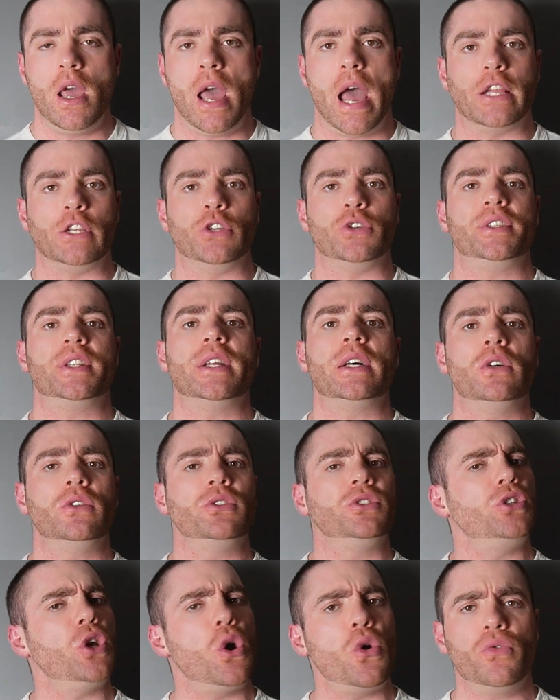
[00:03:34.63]
and you still
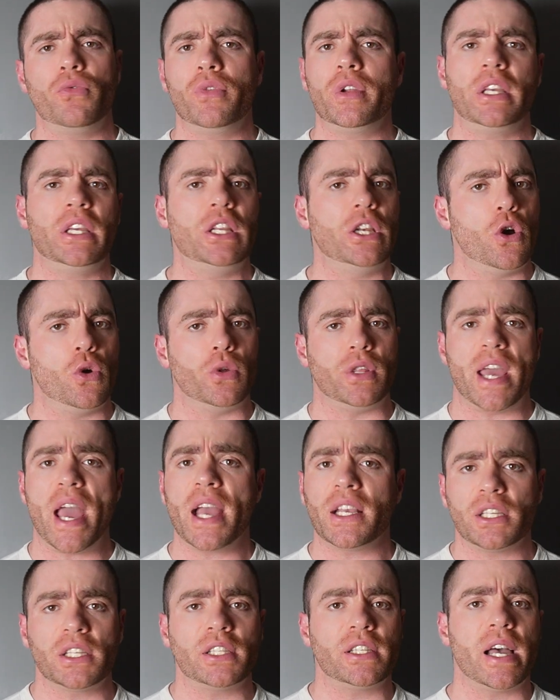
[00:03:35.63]
don't really know the
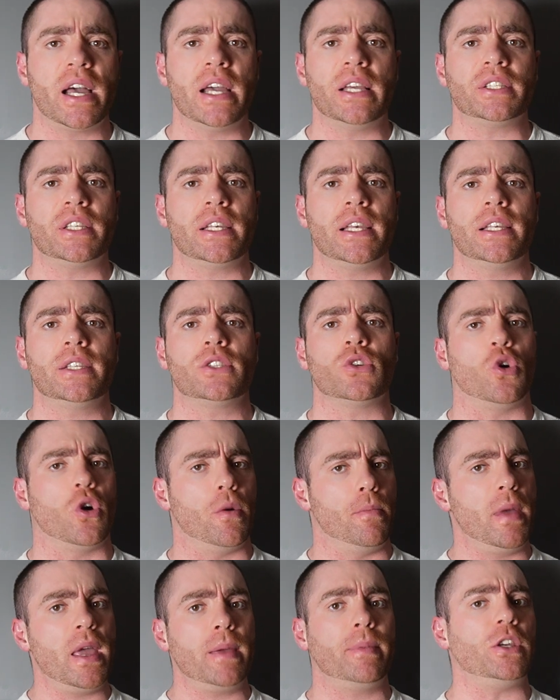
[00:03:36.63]
exercises, or
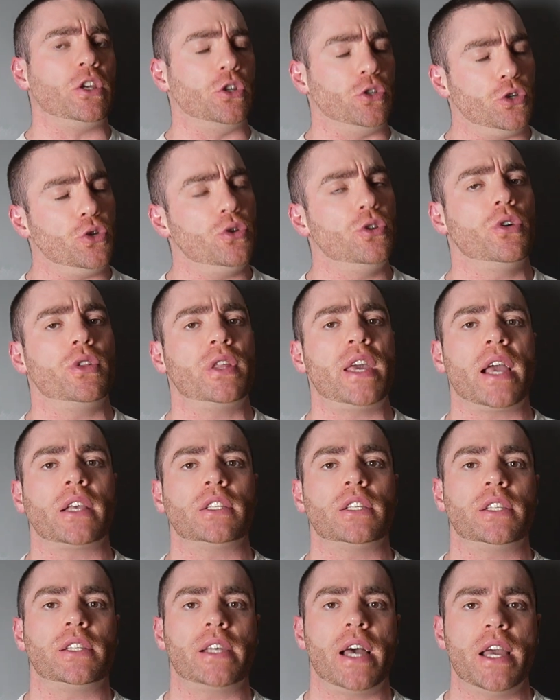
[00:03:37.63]
maybe you do know the
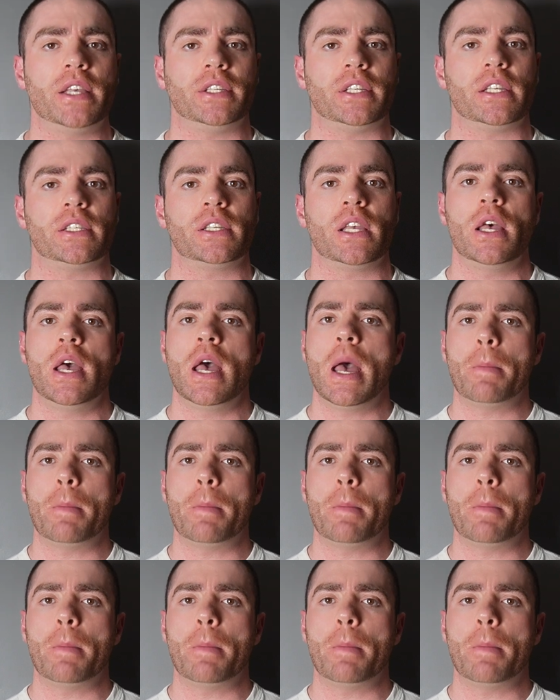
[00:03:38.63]
exercises,